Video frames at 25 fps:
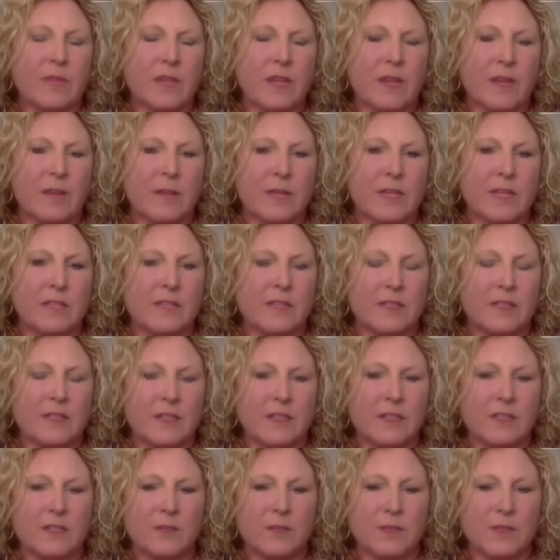And
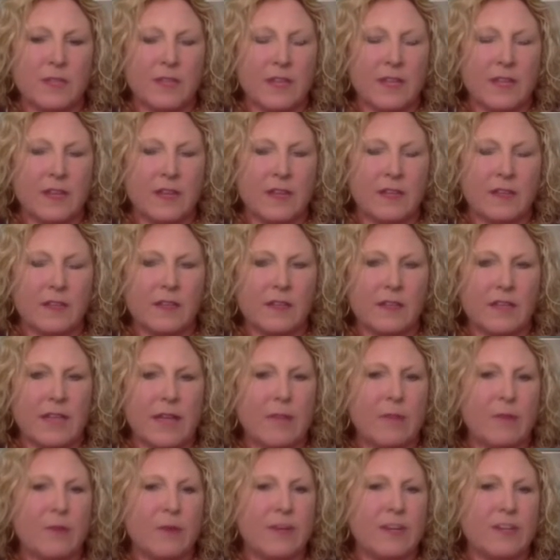it's really a
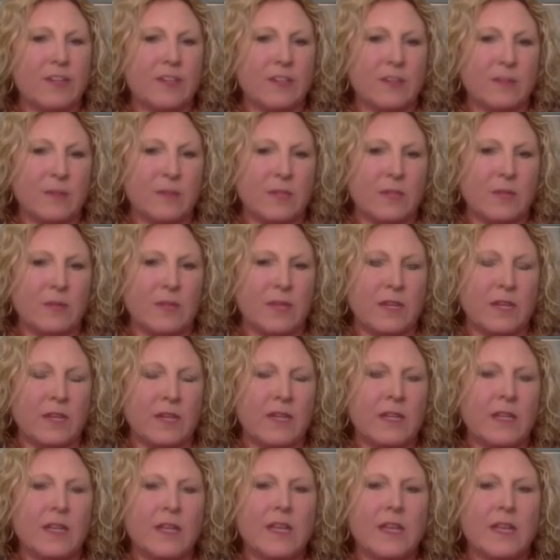collaboration
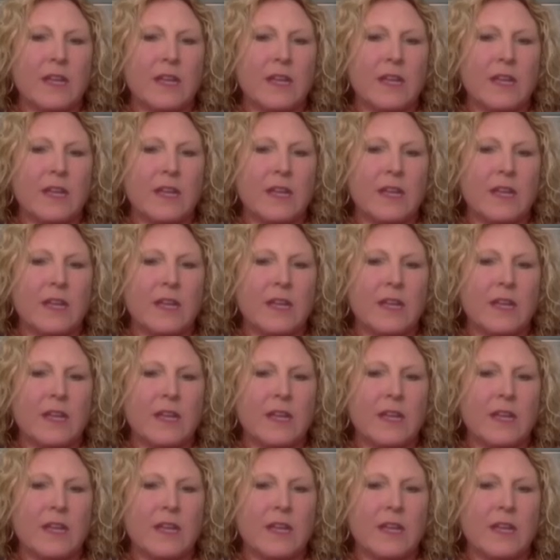between